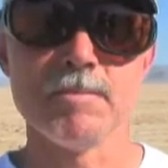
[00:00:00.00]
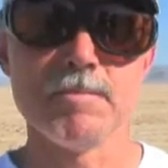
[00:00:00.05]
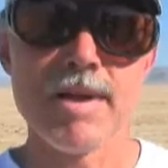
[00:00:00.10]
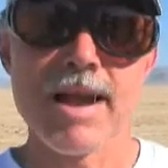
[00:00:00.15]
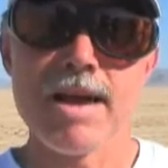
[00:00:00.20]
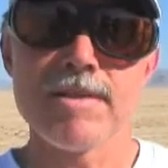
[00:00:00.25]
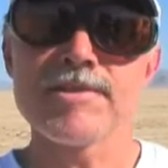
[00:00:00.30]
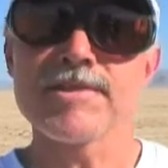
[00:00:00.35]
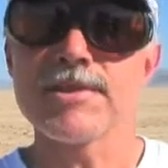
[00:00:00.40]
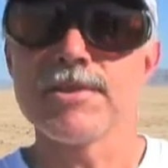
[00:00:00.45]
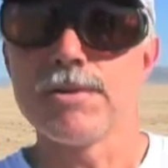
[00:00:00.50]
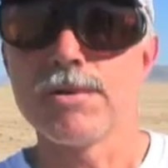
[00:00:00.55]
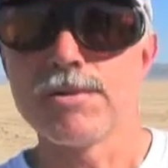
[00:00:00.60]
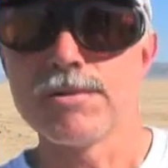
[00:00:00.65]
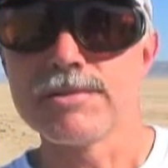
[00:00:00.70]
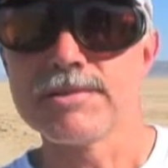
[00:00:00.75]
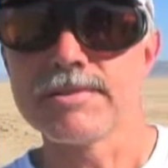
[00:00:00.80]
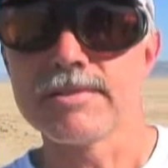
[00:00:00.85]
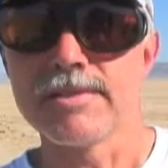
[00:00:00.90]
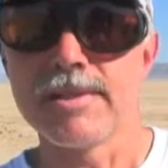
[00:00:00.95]
math
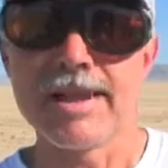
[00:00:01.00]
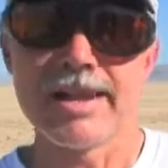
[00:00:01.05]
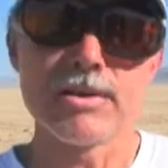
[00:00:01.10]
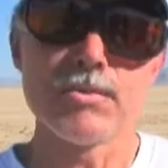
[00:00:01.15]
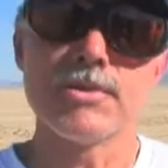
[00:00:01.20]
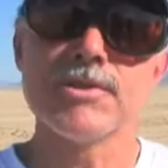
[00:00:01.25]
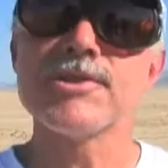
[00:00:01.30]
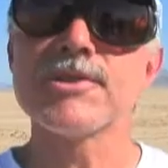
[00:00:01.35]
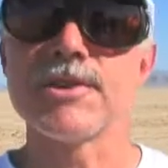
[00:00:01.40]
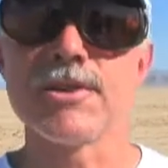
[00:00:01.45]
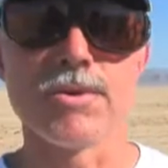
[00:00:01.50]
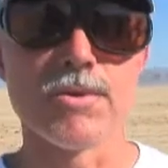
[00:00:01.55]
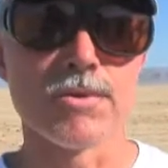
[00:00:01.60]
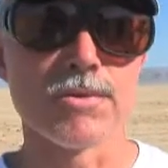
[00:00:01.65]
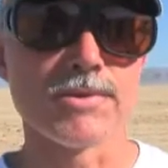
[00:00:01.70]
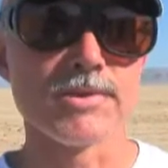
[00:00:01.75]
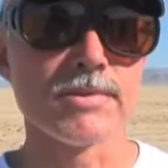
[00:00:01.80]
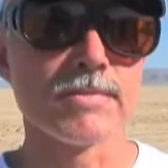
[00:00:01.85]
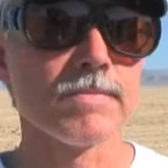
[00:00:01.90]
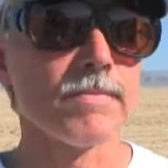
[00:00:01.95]
skills, language
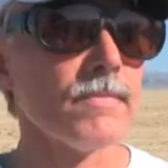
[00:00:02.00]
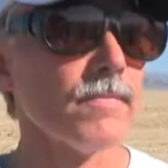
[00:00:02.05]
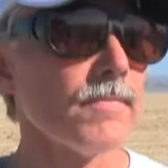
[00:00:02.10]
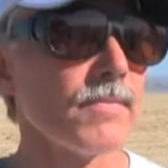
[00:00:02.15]
skills,